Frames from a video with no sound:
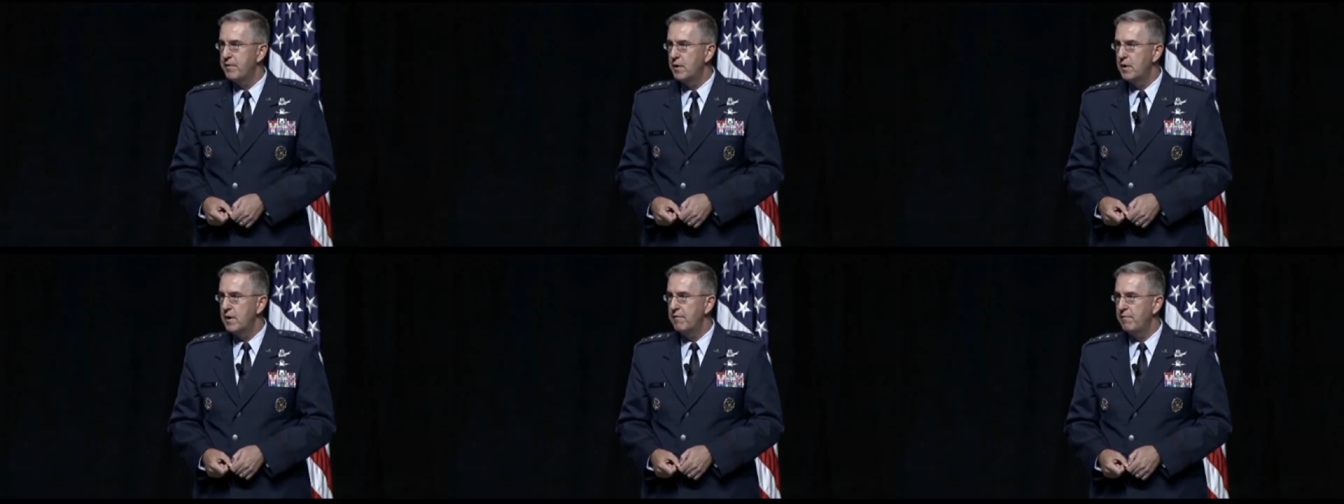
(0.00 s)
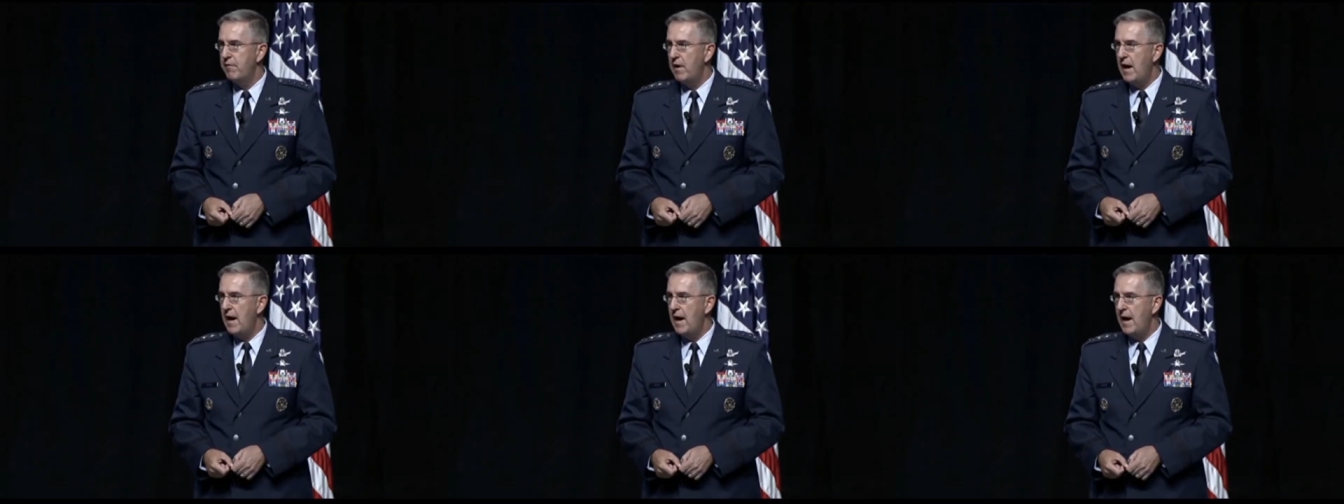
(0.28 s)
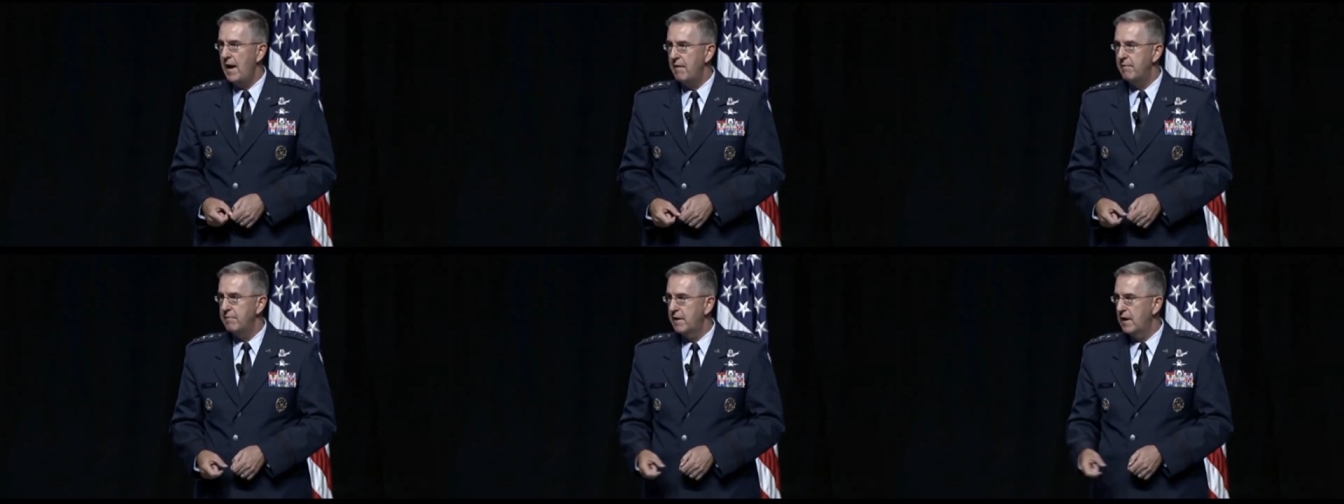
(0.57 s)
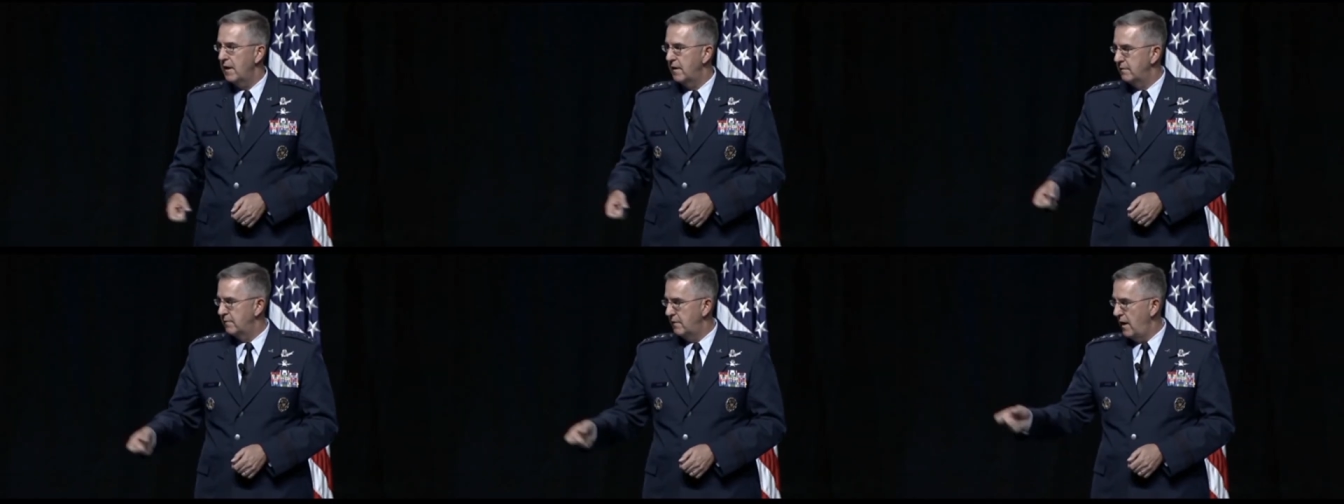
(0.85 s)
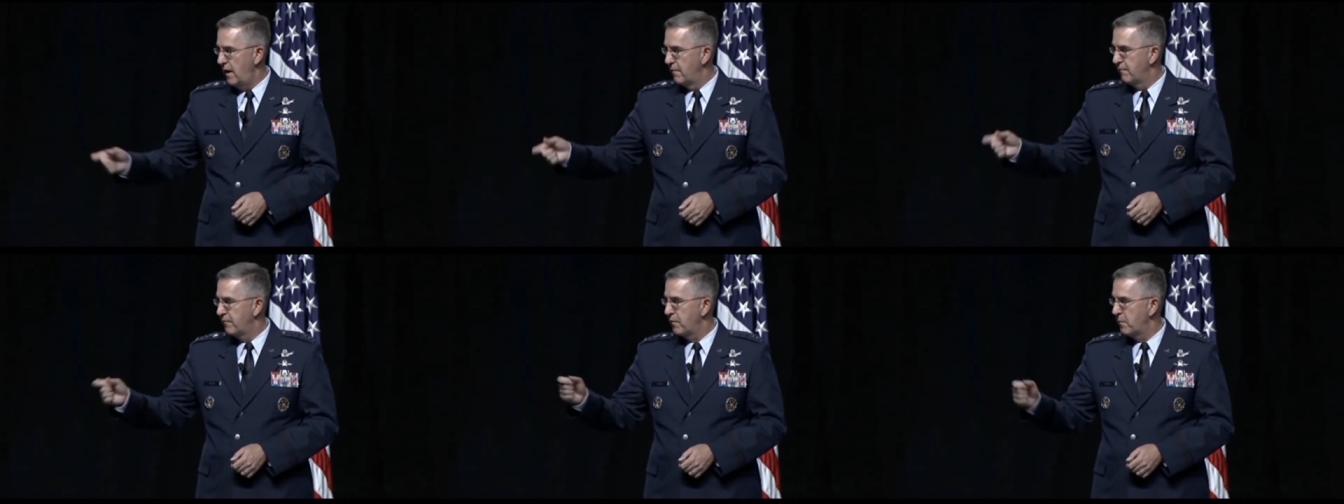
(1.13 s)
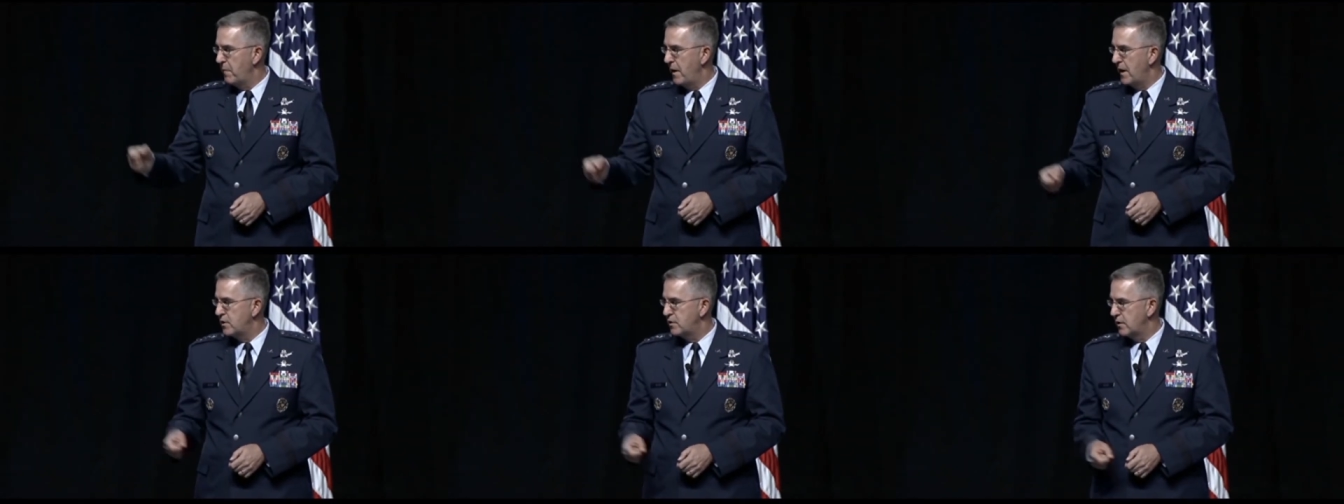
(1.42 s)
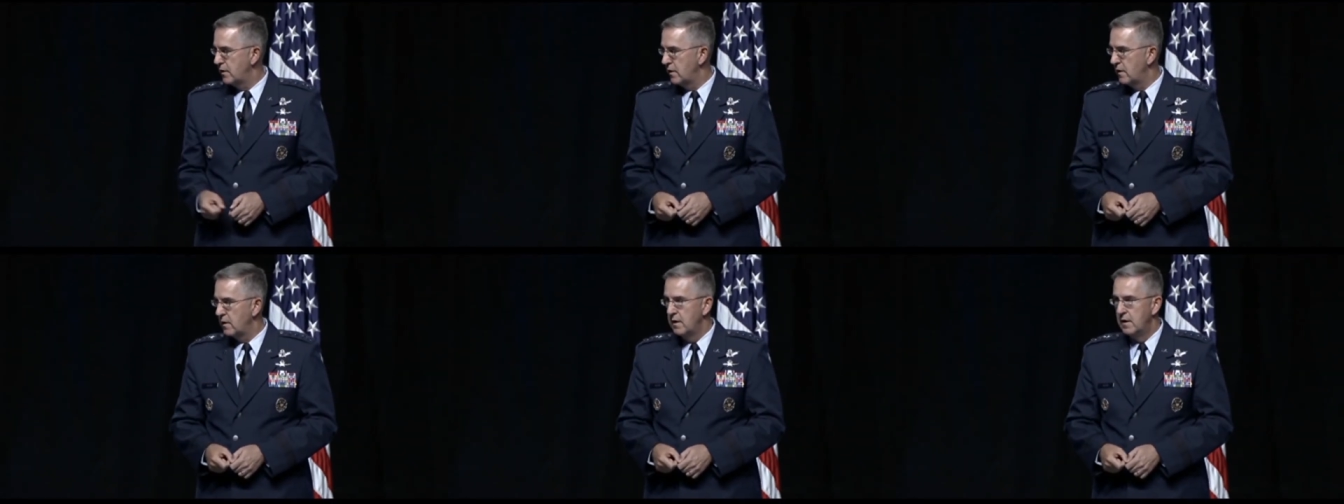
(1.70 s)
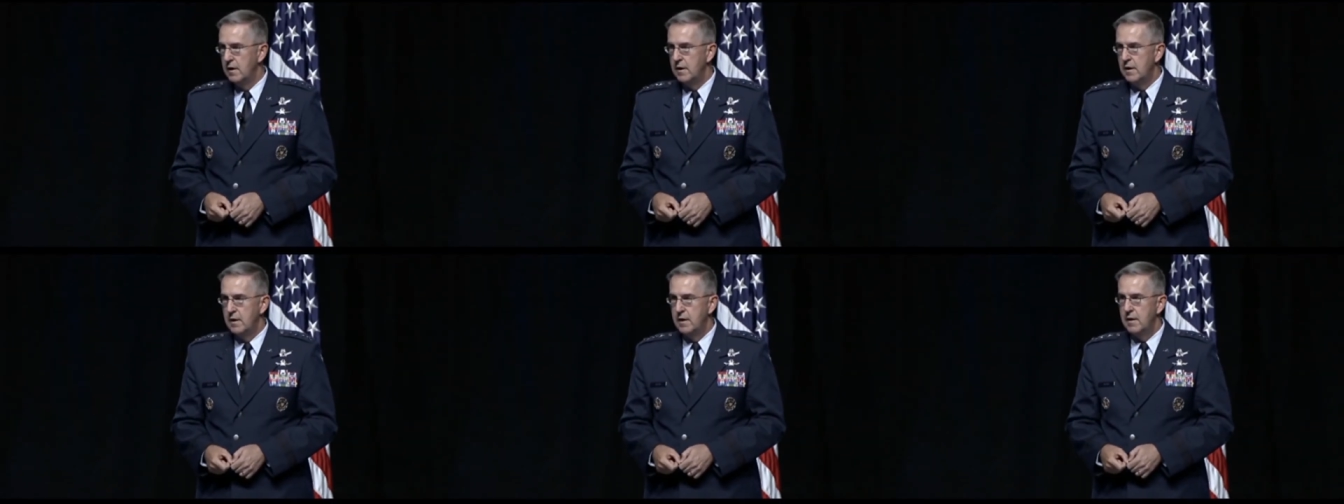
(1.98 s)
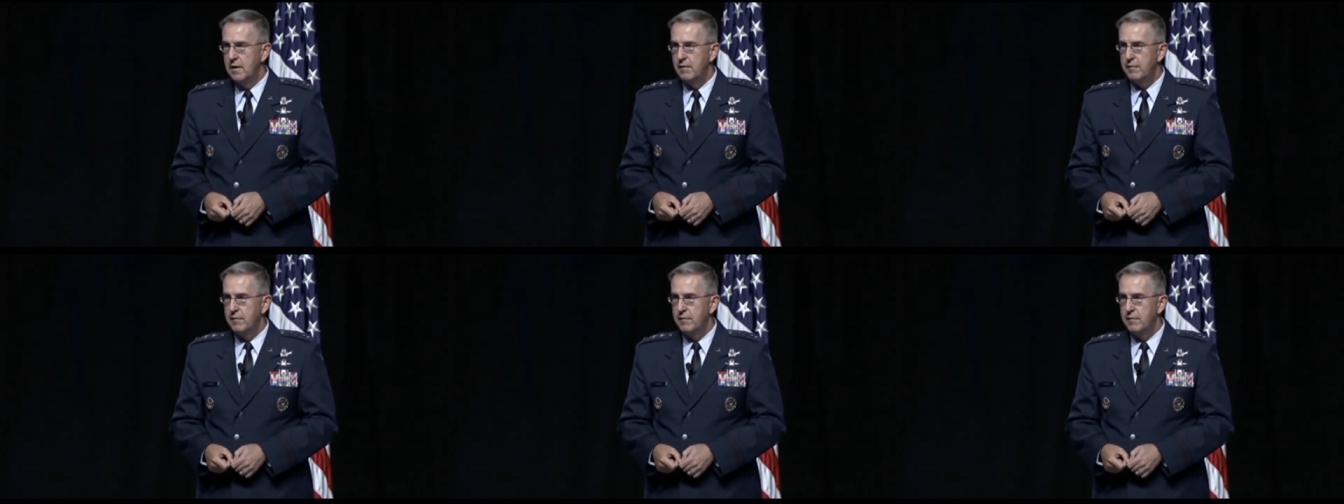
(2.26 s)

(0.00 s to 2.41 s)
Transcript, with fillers: the F 35 get information